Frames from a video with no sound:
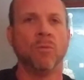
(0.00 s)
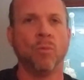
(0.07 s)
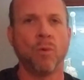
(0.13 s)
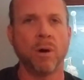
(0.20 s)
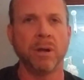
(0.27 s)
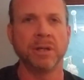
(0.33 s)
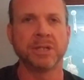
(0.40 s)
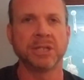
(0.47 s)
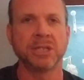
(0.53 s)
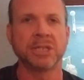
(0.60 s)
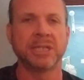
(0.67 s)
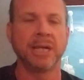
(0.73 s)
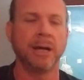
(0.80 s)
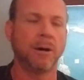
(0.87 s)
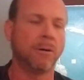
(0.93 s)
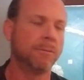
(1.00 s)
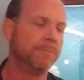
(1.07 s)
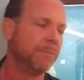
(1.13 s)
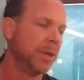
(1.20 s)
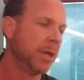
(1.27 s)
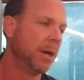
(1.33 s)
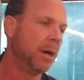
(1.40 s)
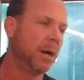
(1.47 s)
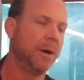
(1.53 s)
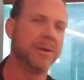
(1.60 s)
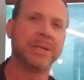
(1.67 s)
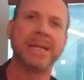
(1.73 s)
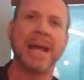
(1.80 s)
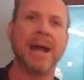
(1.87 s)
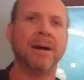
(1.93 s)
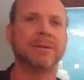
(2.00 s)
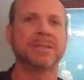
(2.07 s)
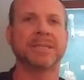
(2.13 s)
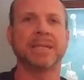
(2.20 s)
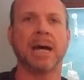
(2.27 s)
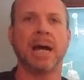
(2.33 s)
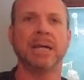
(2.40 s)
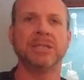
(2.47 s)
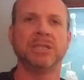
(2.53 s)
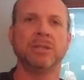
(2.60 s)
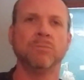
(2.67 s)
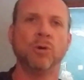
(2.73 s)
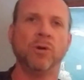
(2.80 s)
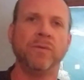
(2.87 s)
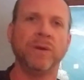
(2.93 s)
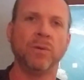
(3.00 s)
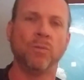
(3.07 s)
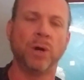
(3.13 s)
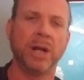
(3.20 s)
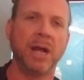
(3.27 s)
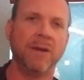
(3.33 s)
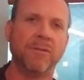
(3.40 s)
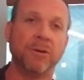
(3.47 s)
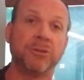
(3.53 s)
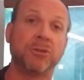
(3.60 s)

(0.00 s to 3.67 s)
wanted to sell, downsizing, moving, whatever.